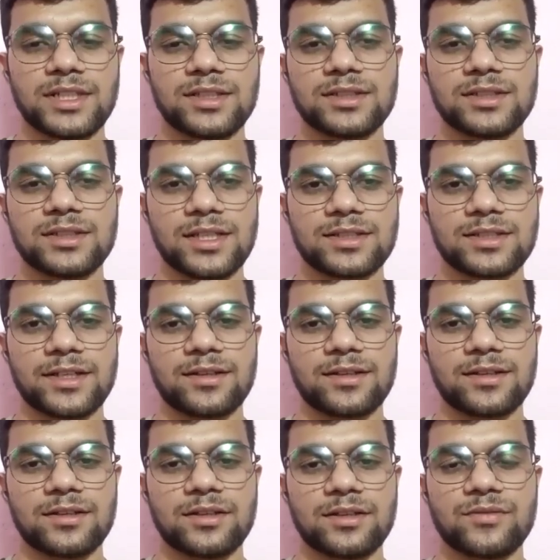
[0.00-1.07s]
chemical
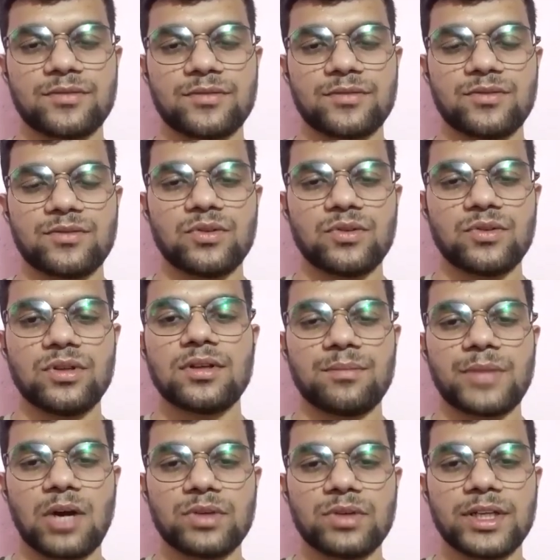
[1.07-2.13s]
change which takes place
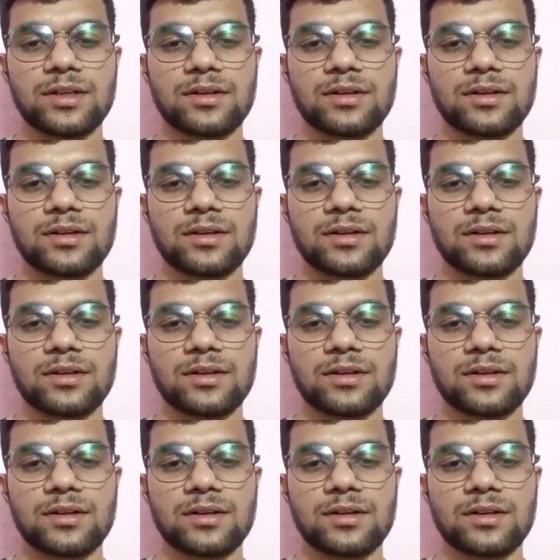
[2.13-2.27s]
by the